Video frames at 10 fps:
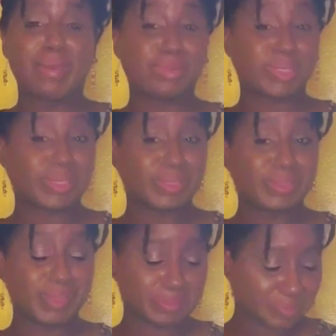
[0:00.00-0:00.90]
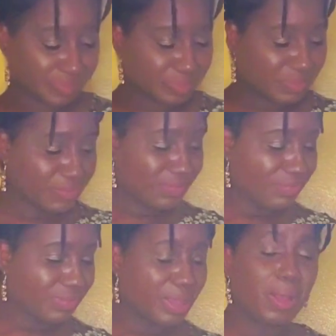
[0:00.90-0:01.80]
Absolutely.
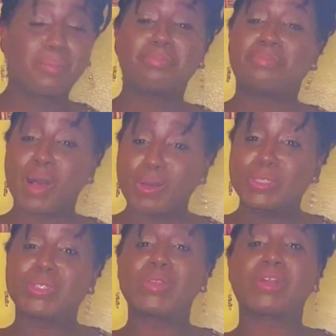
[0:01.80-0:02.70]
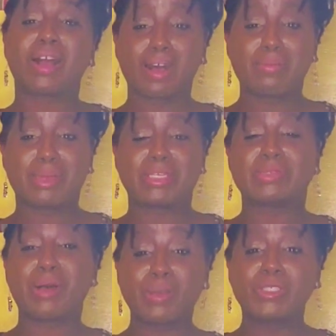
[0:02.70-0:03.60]
Post your
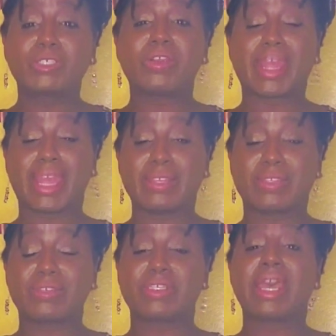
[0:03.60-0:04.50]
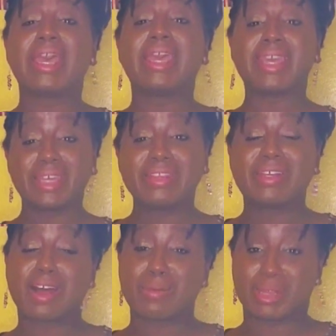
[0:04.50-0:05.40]
comments, post your answers in
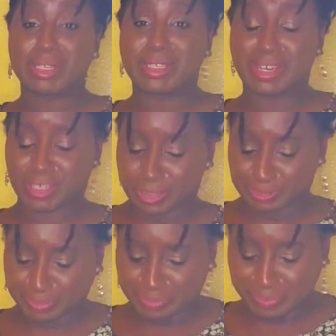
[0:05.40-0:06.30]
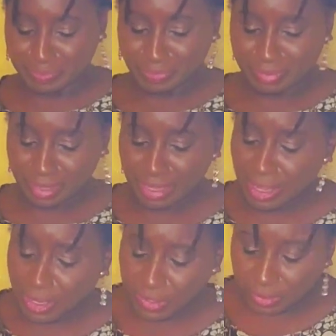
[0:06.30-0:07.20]
the comment section.
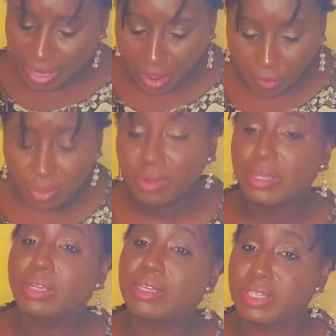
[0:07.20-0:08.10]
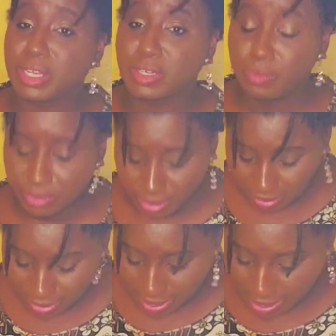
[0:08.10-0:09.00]
So now we're going to continue with
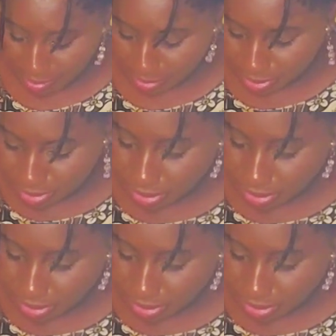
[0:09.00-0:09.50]
our lab.